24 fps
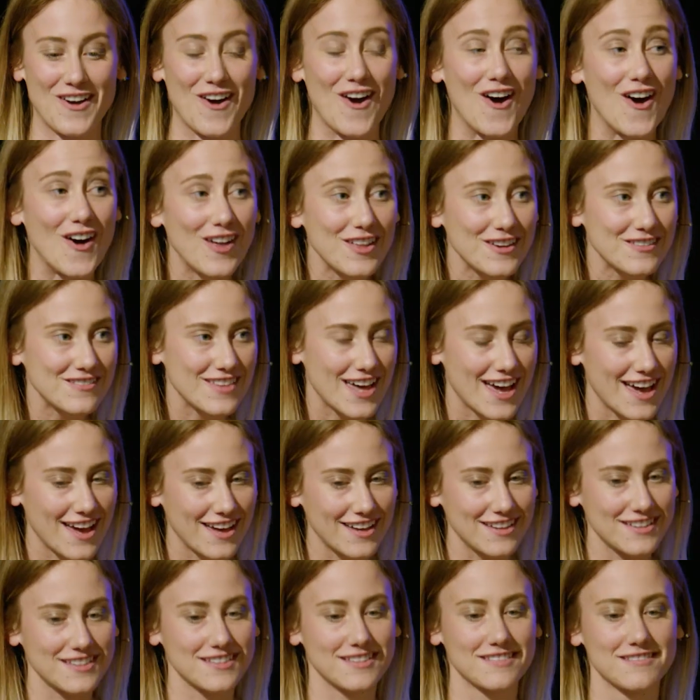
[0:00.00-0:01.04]
All of
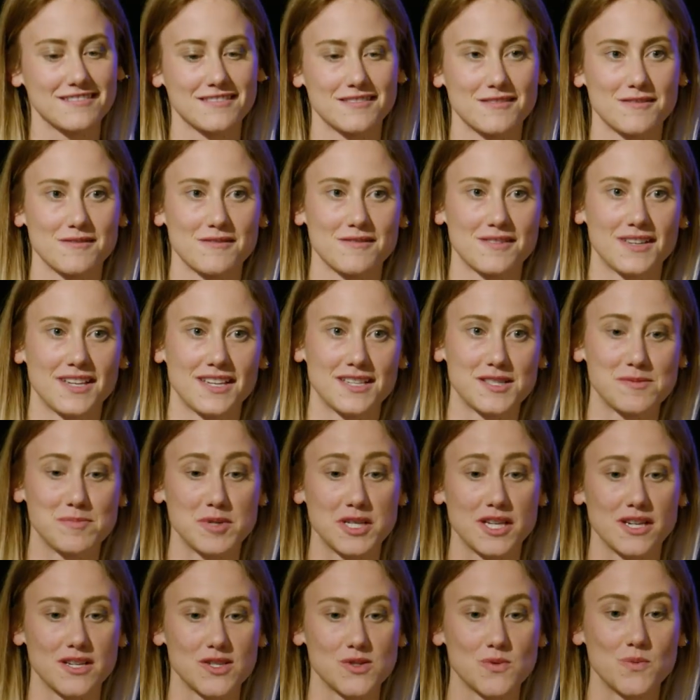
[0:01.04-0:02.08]
that is
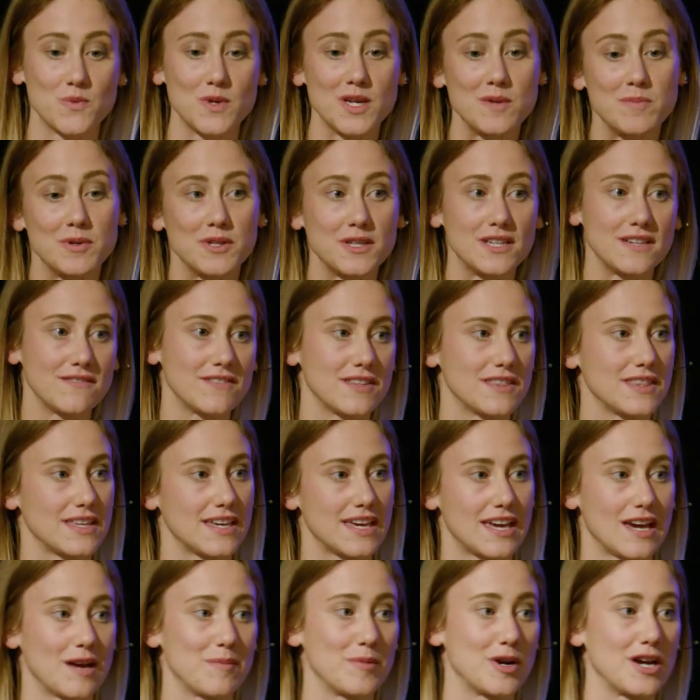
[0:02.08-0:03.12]
because we believe that the
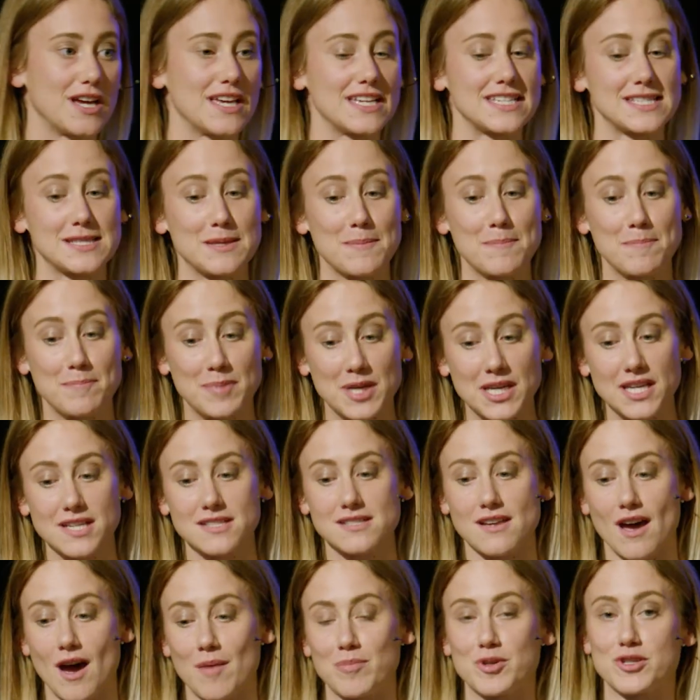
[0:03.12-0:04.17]
camera is the
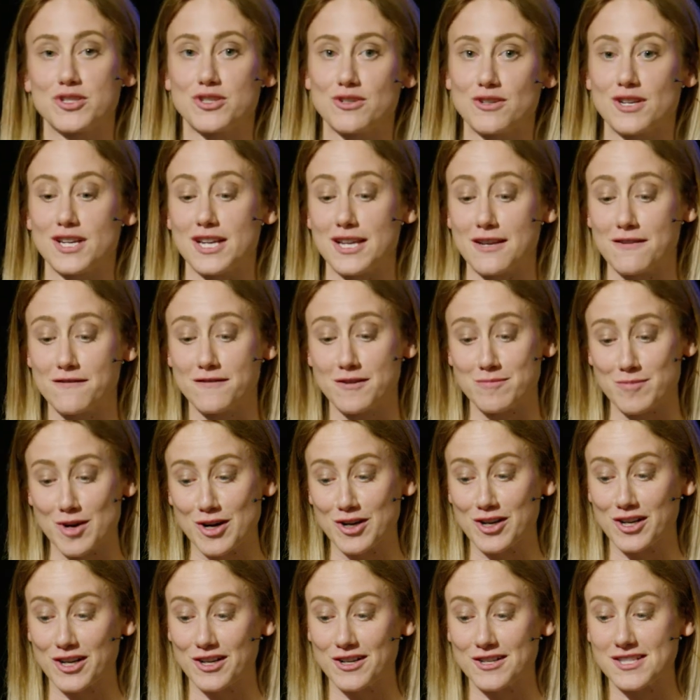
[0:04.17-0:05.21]
biggest opportunity for
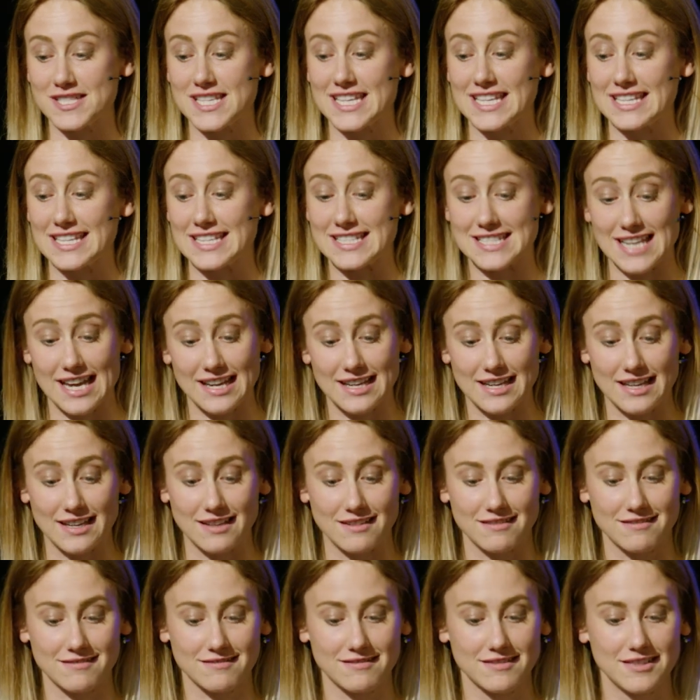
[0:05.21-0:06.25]
marketers in a
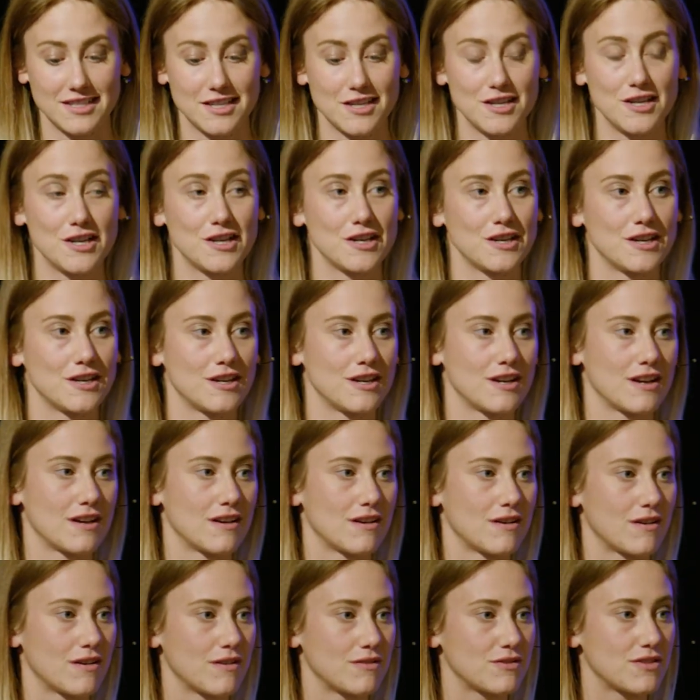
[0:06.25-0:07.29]
decade.
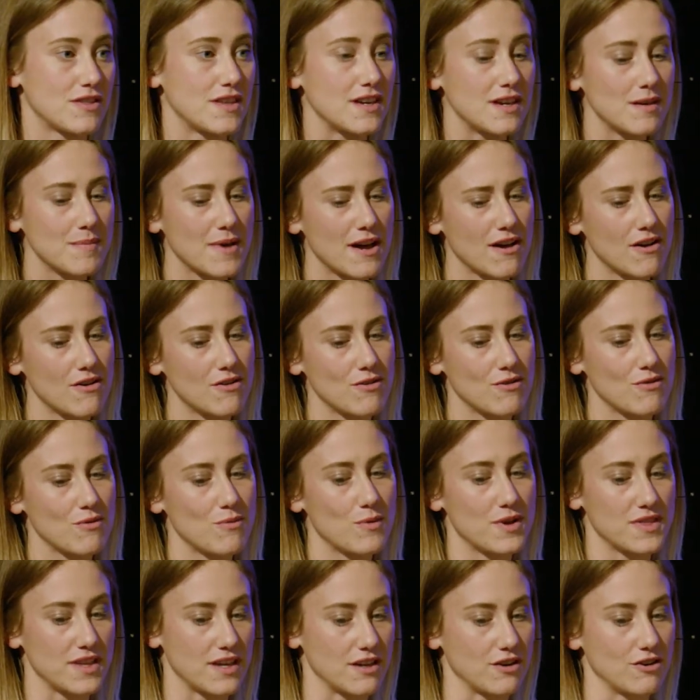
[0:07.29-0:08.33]
Think about
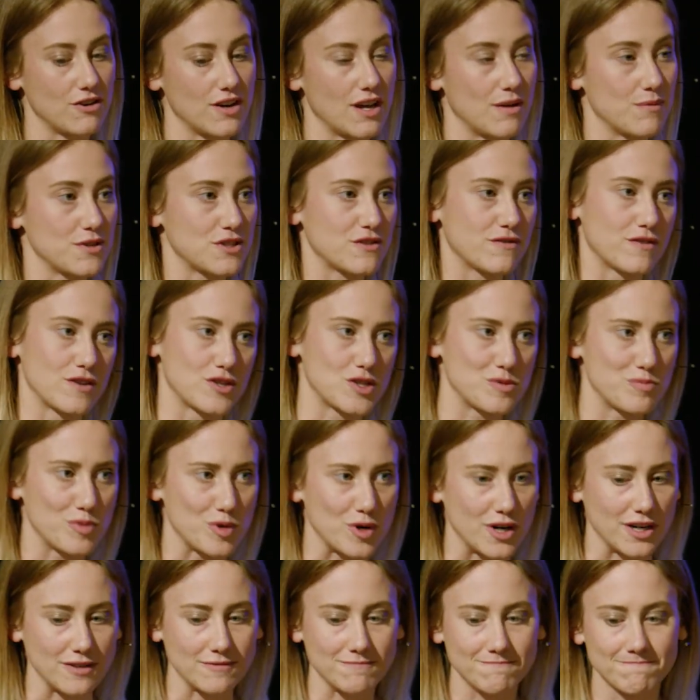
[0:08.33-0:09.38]
when the internet was first
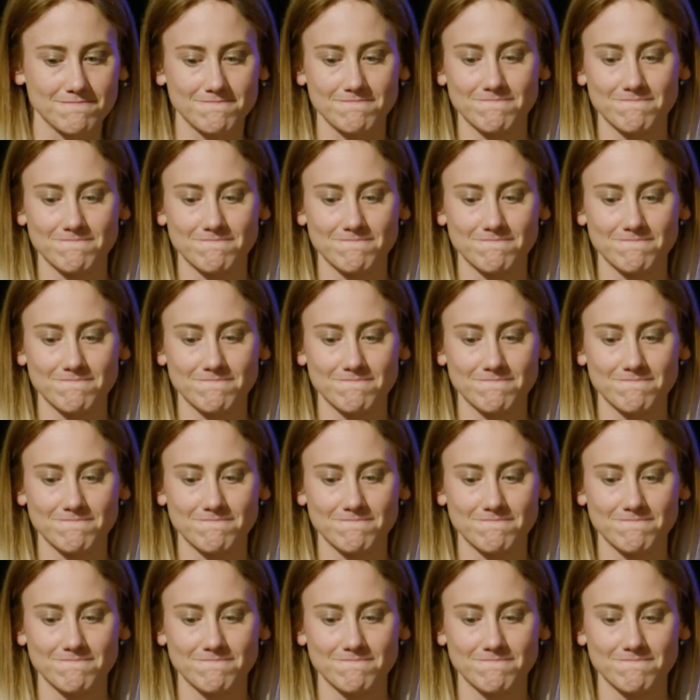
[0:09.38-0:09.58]
born.